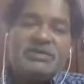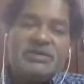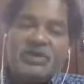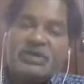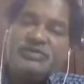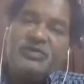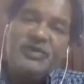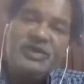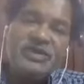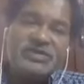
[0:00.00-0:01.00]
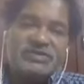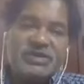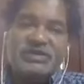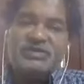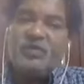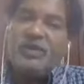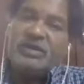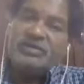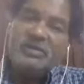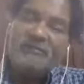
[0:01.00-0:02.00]
these are the various things
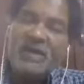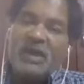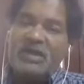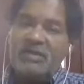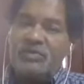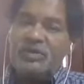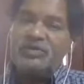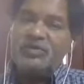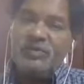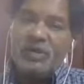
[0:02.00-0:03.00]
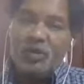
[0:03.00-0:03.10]
where the PAN number is to be